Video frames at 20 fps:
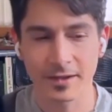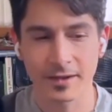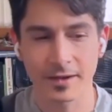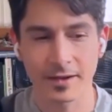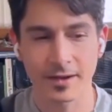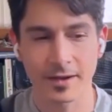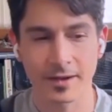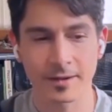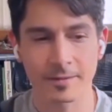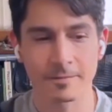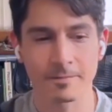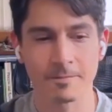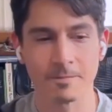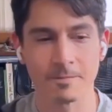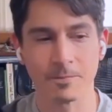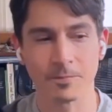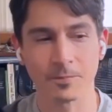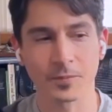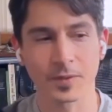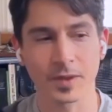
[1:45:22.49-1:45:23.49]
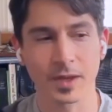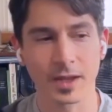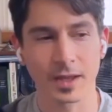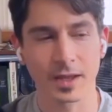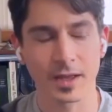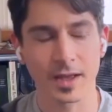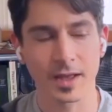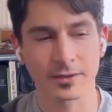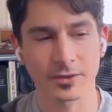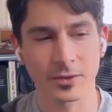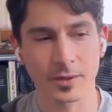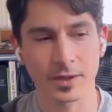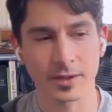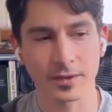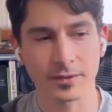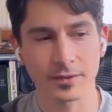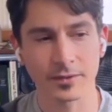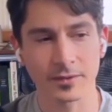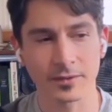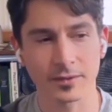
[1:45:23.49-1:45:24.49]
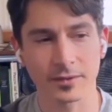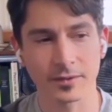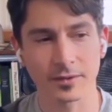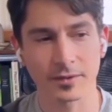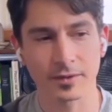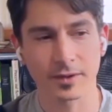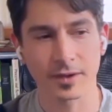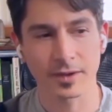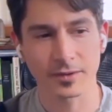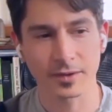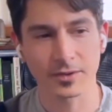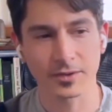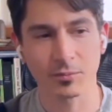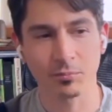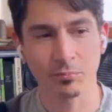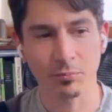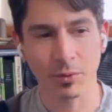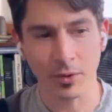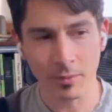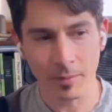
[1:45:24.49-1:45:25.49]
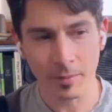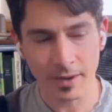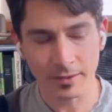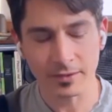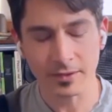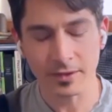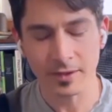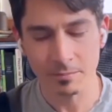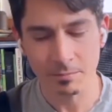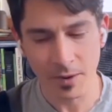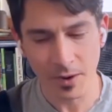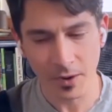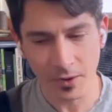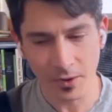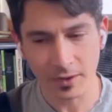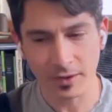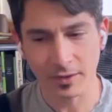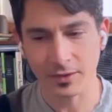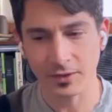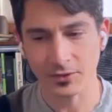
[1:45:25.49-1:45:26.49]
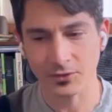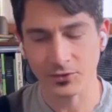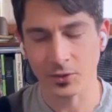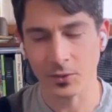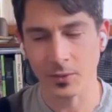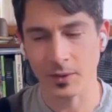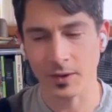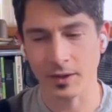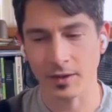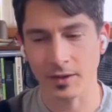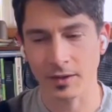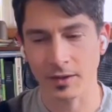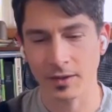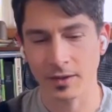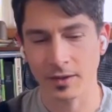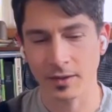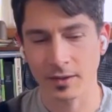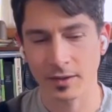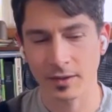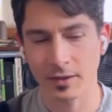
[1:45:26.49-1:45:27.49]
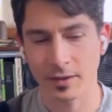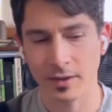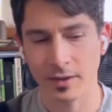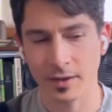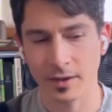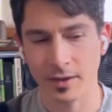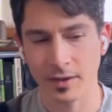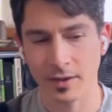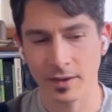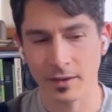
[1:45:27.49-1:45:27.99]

um, and so he's experimentally, empirically showing uh,